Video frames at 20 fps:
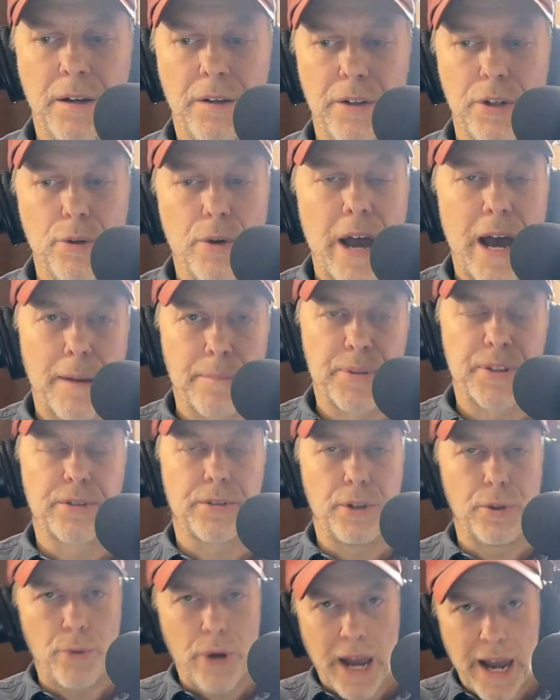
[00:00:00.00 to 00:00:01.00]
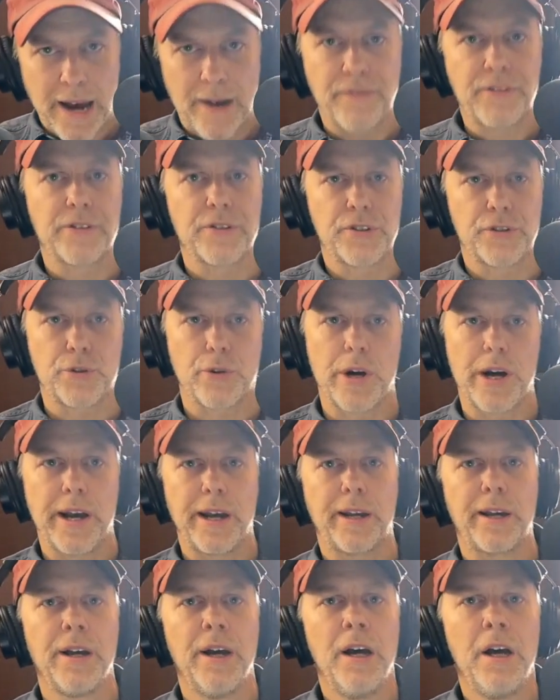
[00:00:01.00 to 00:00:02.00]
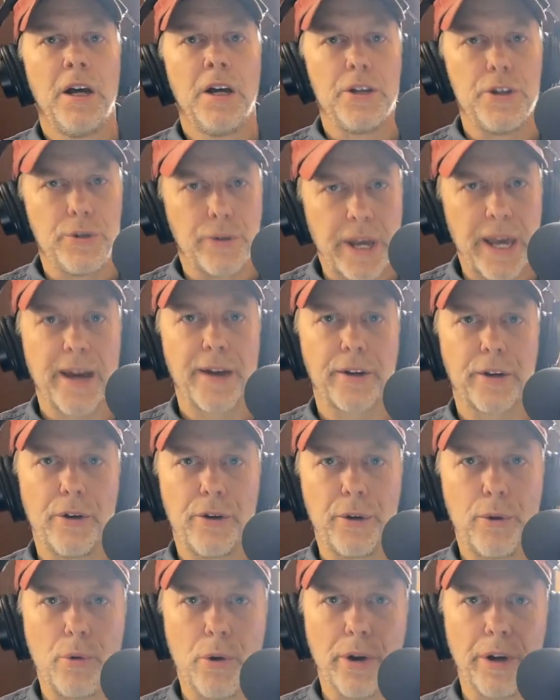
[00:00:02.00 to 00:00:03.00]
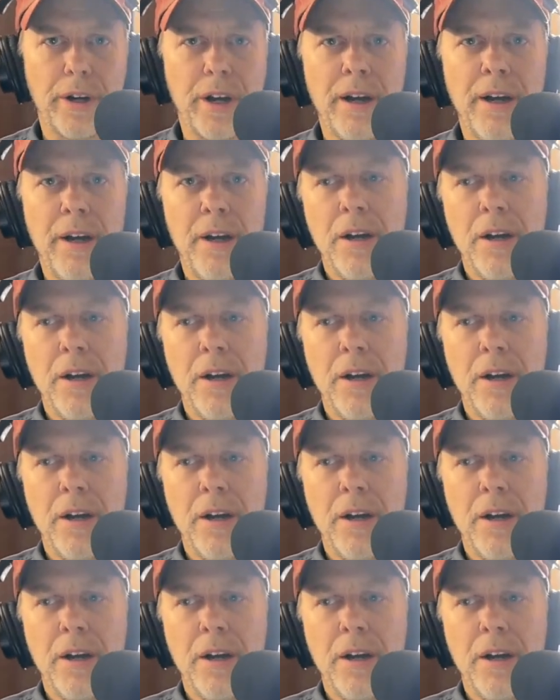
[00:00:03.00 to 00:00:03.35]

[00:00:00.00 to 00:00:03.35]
you abs you have to strike, you can't go to work.